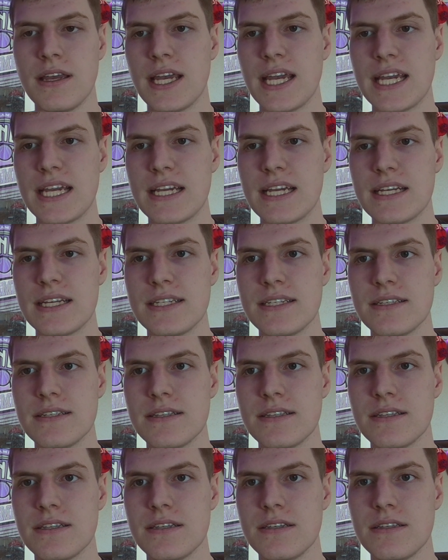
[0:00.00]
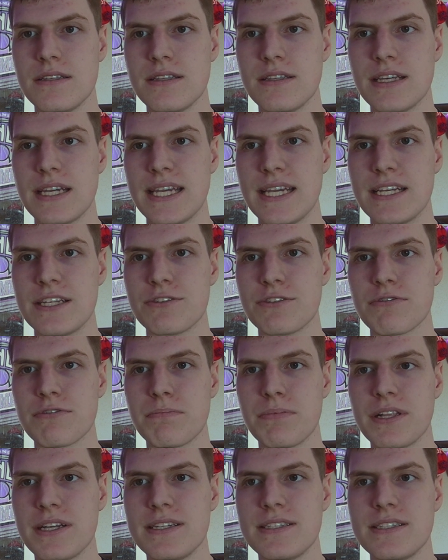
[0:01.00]
and the Kings
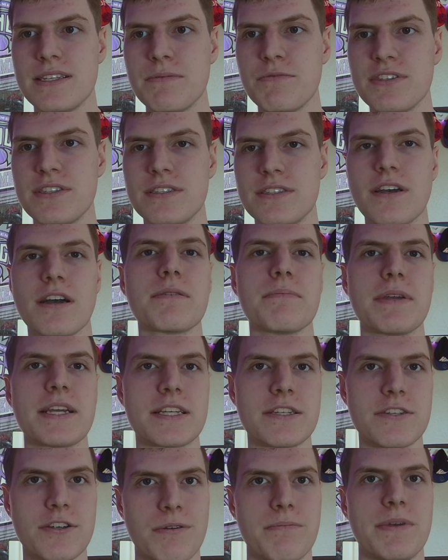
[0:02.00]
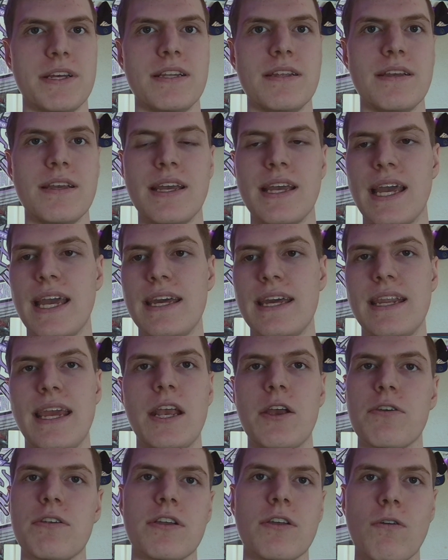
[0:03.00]
replaced him with Doug McDermott, and
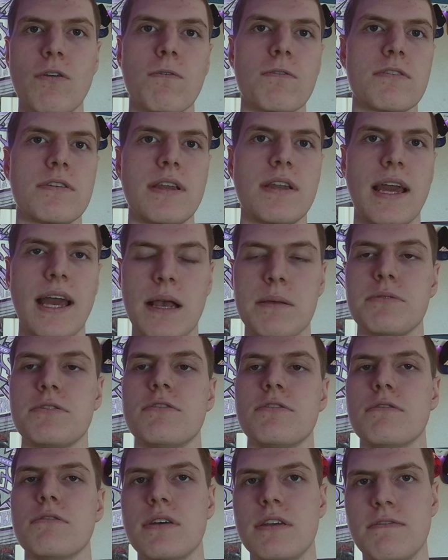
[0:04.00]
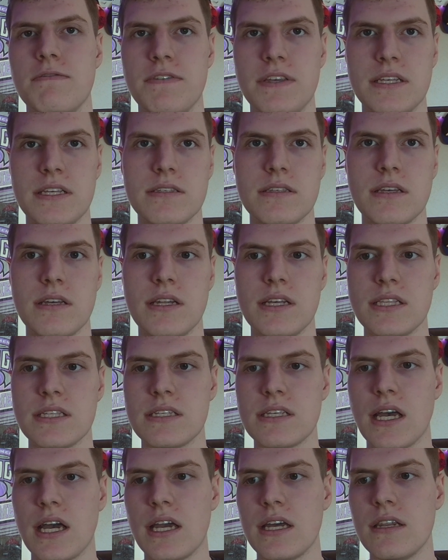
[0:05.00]
Aaron Gordon absolutely feasted
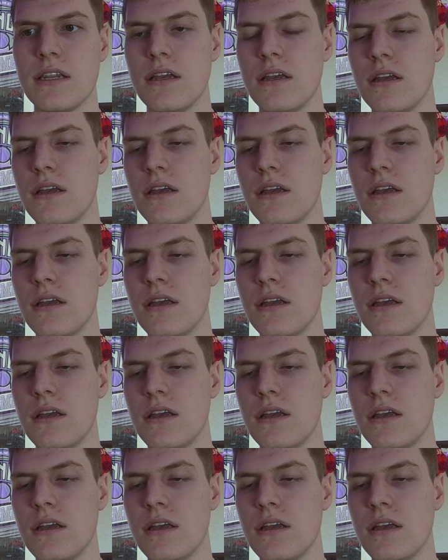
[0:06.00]
inside.